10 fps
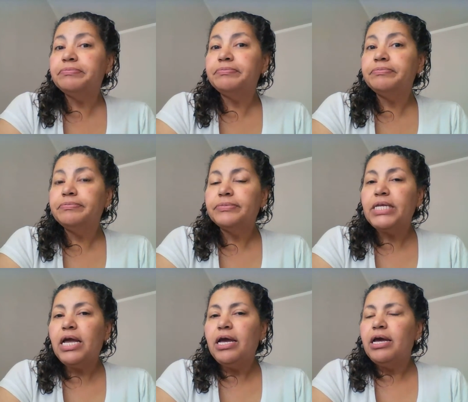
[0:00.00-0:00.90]

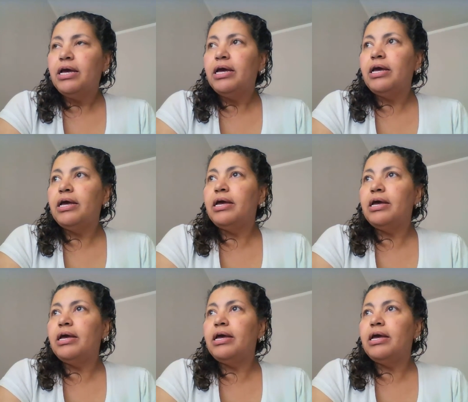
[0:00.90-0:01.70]
No one is speaking in this clip.